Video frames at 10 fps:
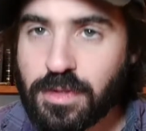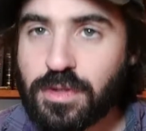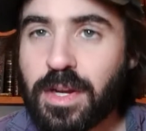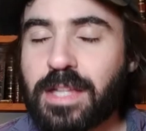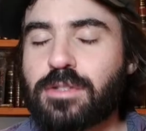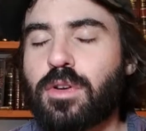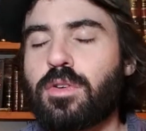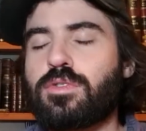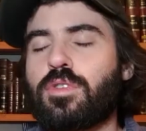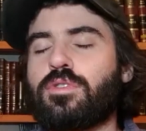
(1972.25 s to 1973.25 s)
So again,
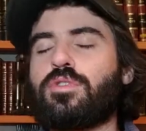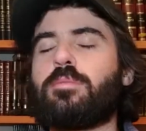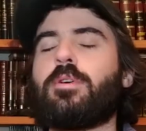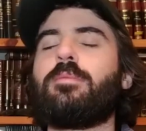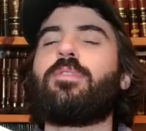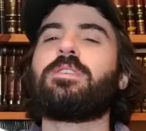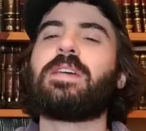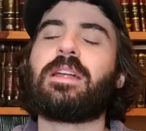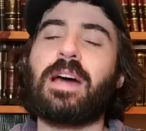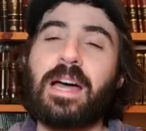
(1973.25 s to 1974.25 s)
so so so Purim falls
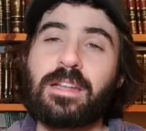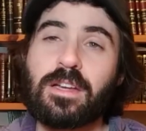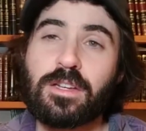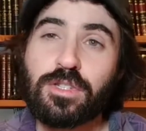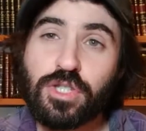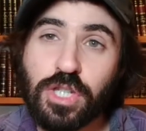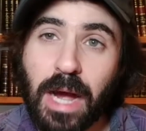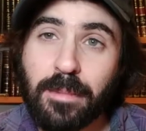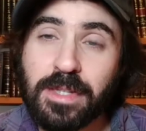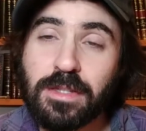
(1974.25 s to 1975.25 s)
out on
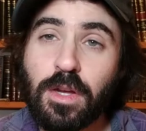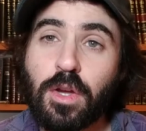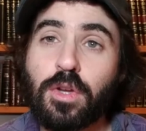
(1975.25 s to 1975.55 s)
Shabbos.